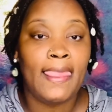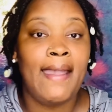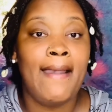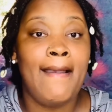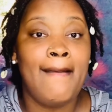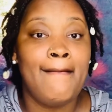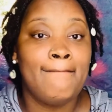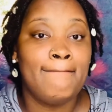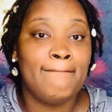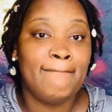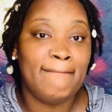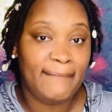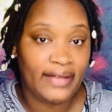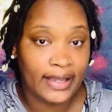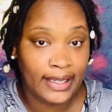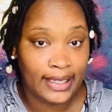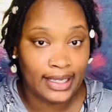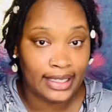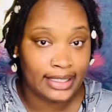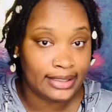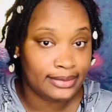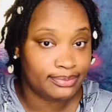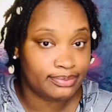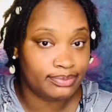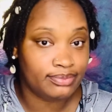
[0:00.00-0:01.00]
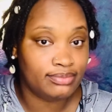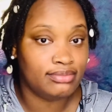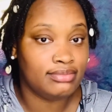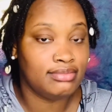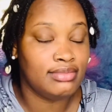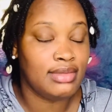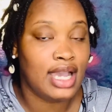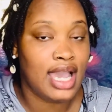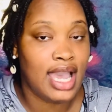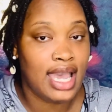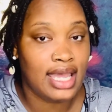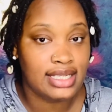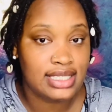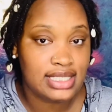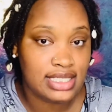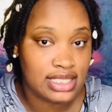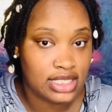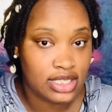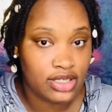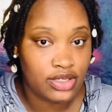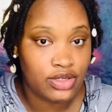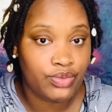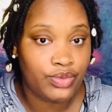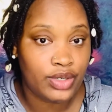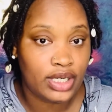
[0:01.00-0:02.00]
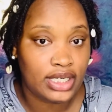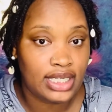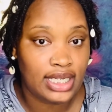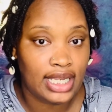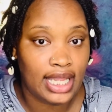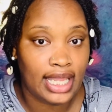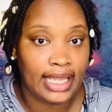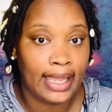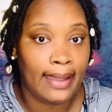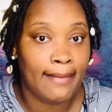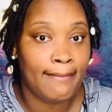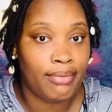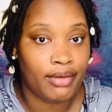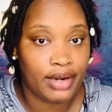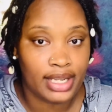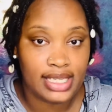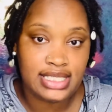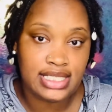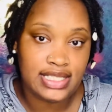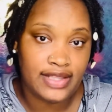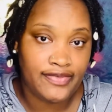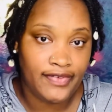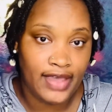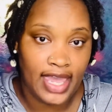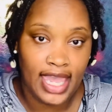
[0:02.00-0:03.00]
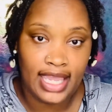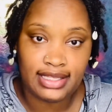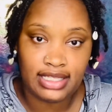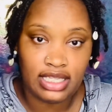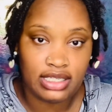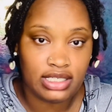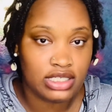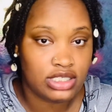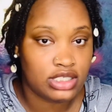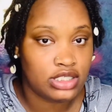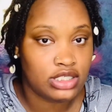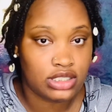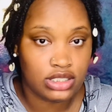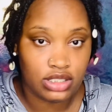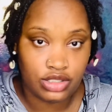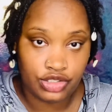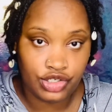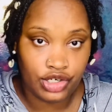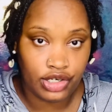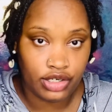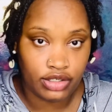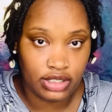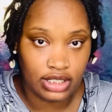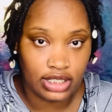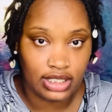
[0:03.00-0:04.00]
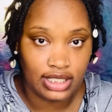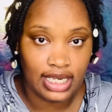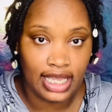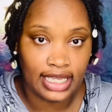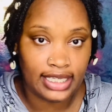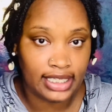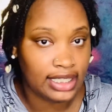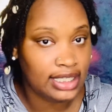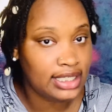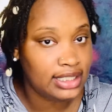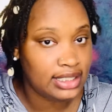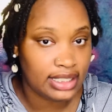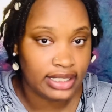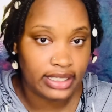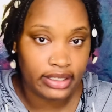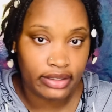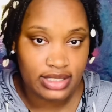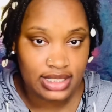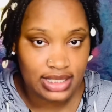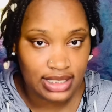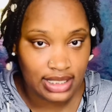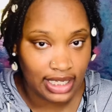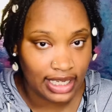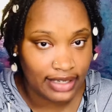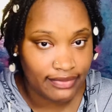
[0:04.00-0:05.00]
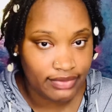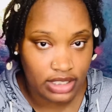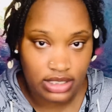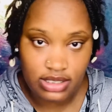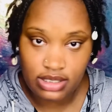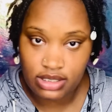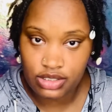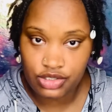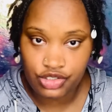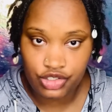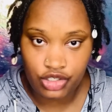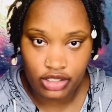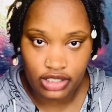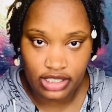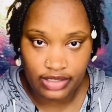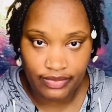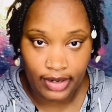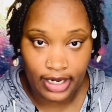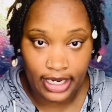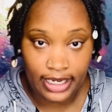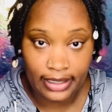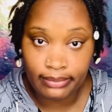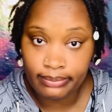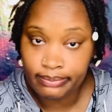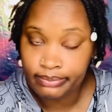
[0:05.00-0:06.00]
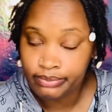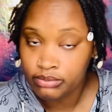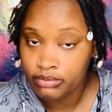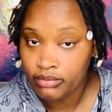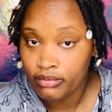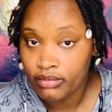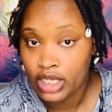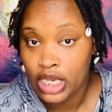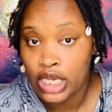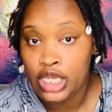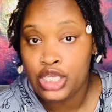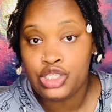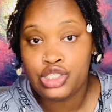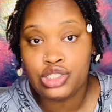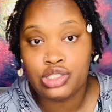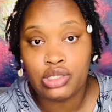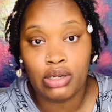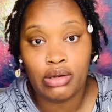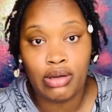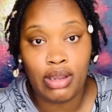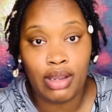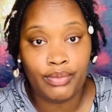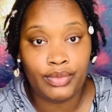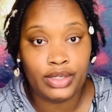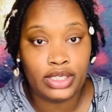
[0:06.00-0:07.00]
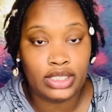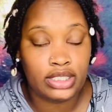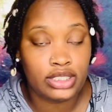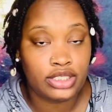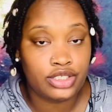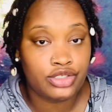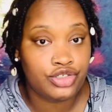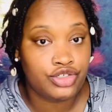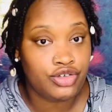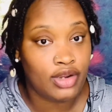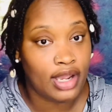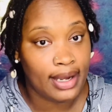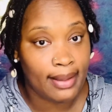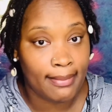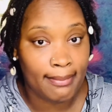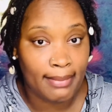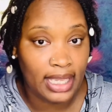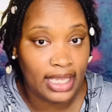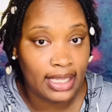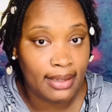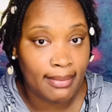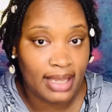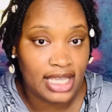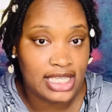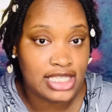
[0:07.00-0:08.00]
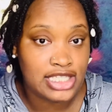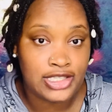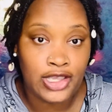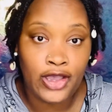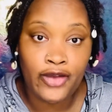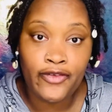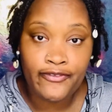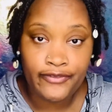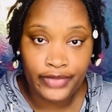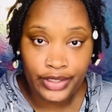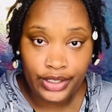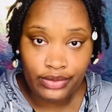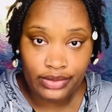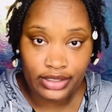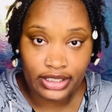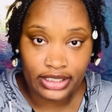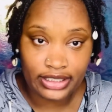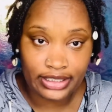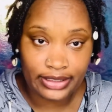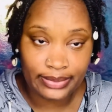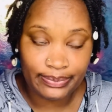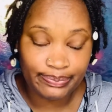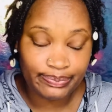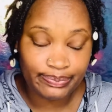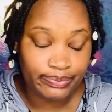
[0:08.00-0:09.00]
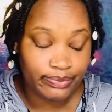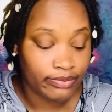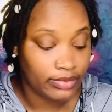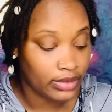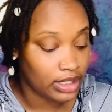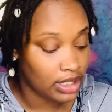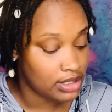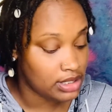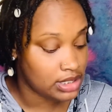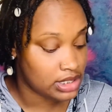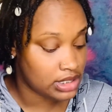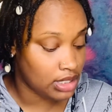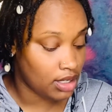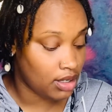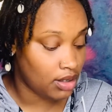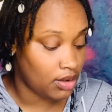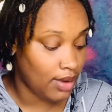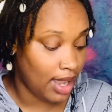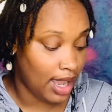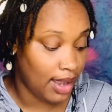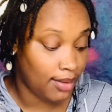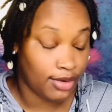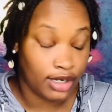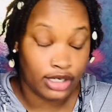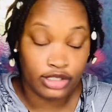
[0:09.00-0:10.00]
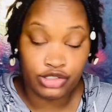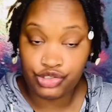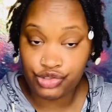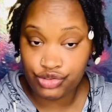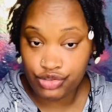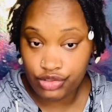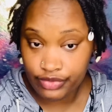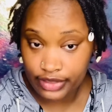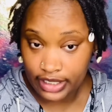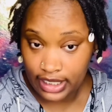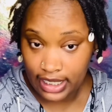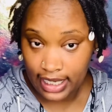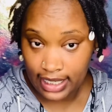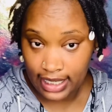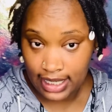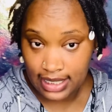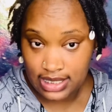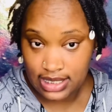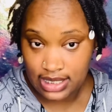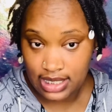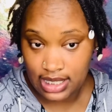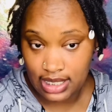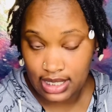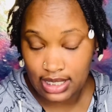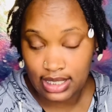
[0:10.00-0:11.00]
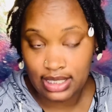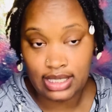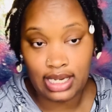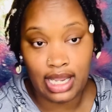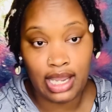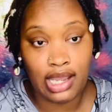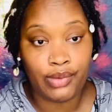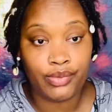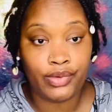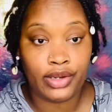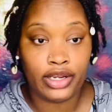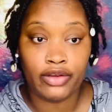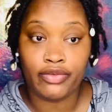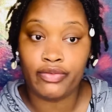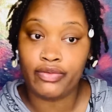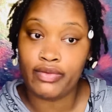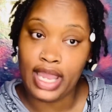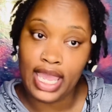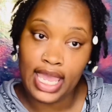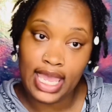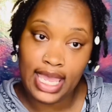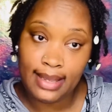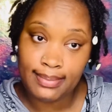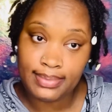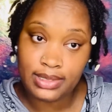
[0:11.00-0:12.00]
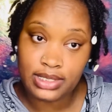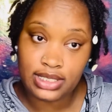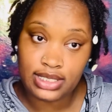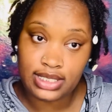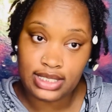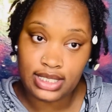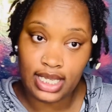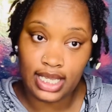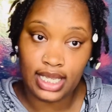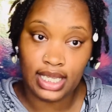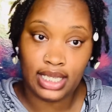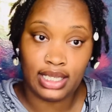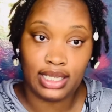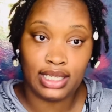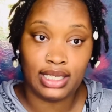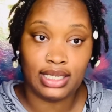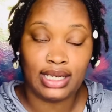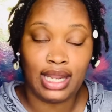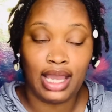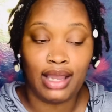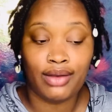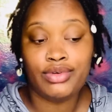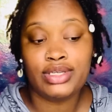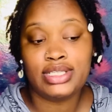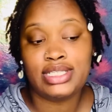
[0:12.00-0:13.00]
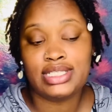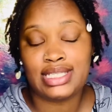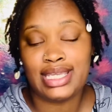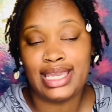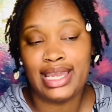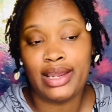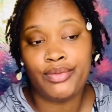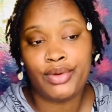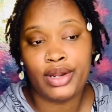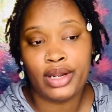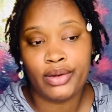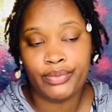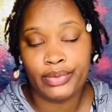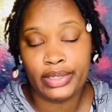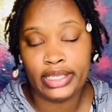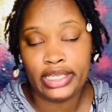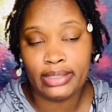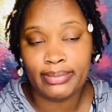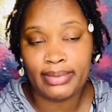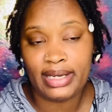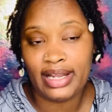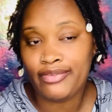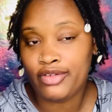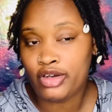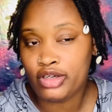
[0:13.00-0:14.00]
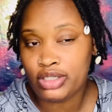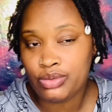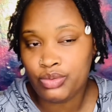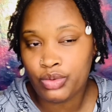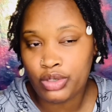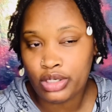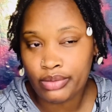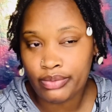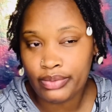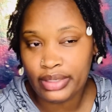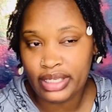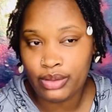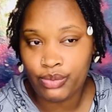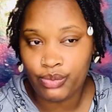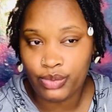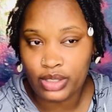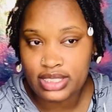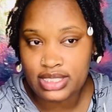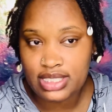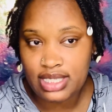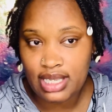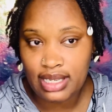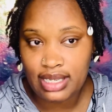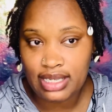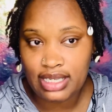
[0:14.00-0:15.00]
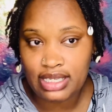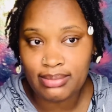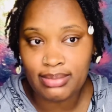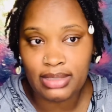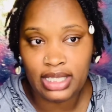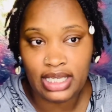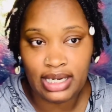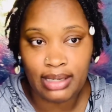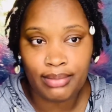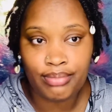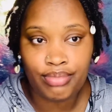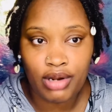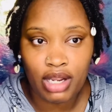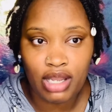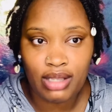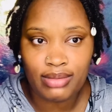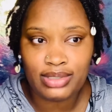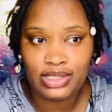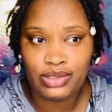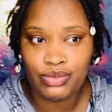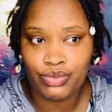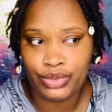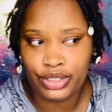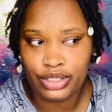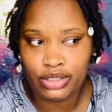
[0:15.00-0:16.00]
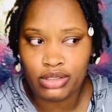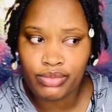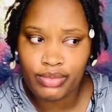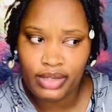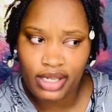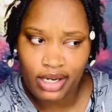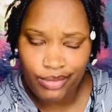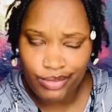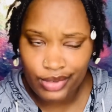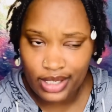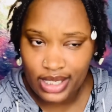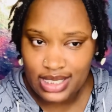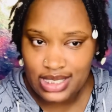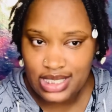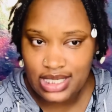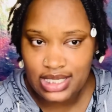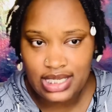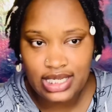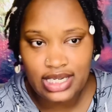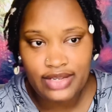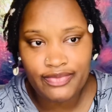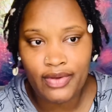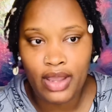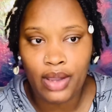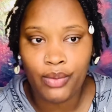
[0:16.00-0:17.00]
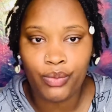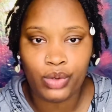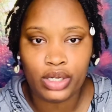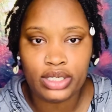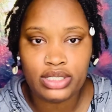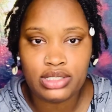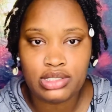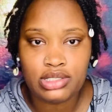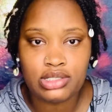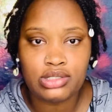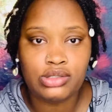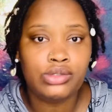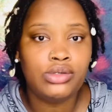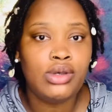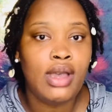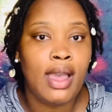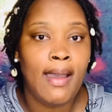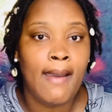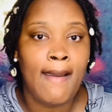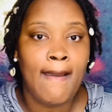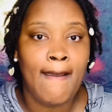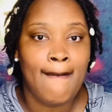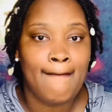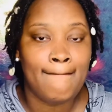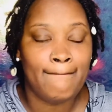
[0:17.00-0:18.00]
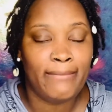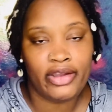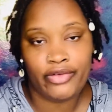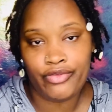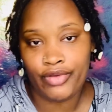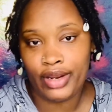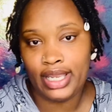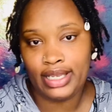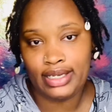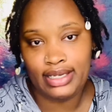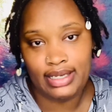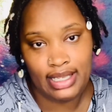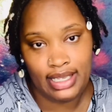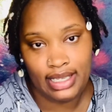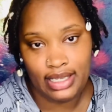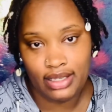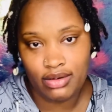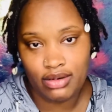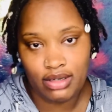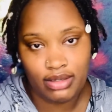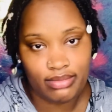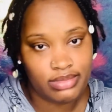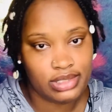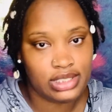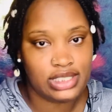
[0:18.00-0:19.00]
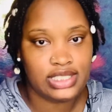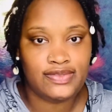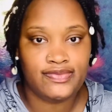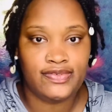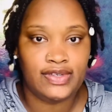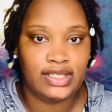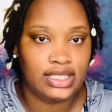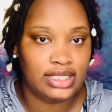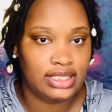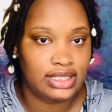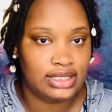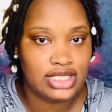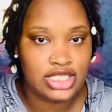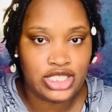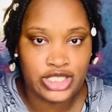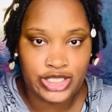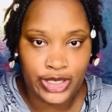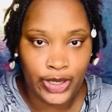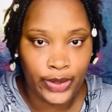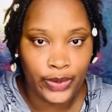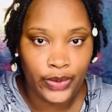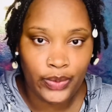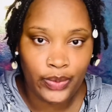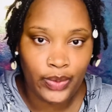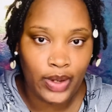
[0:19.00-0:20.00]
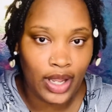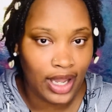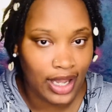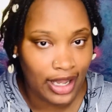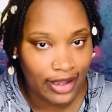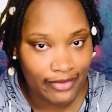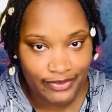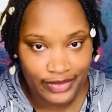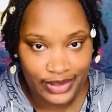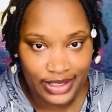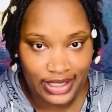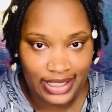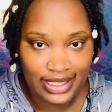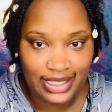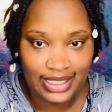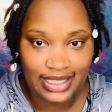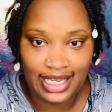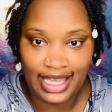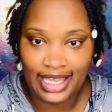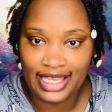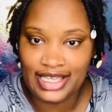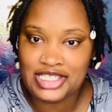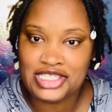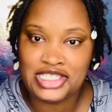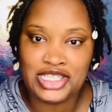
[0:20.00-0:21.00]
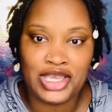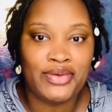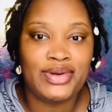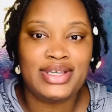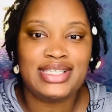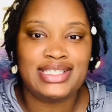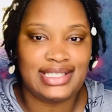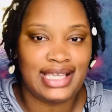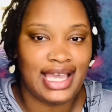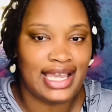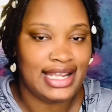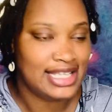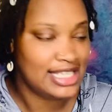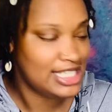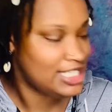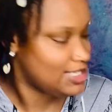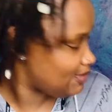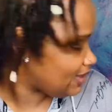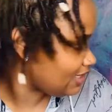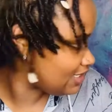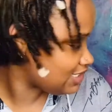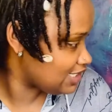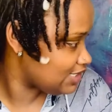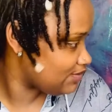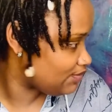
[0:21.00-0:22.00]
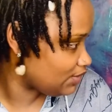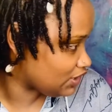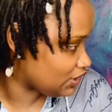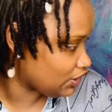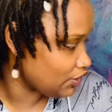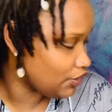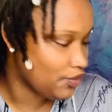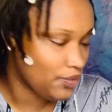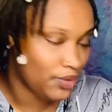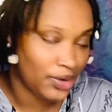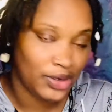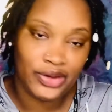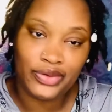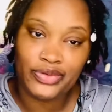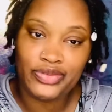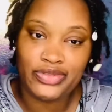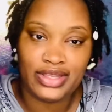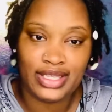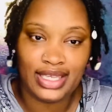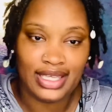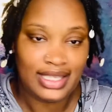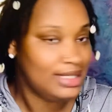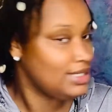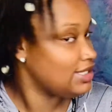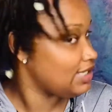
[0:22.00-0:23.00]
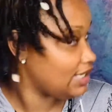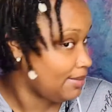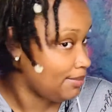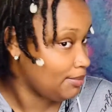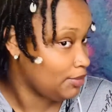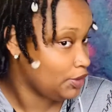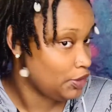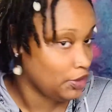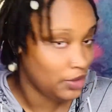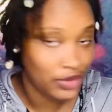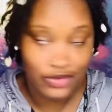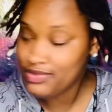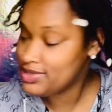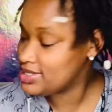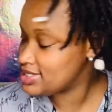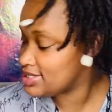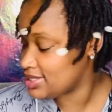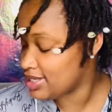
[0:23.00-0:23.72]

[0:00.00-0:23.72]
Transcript: But I still want to like embrace the fact that this is a journey. Like anything else in life, this is a journey, right? So I want to try to make myself feel good. So I wear jewelry, like I said, I wear wraps, and I would say I wear a wig, but I've only worn a wig one time, and I probably will wear wigs again if I want to. But right now I'm just feeling so confident, like so excited, especially with the growth and it moves.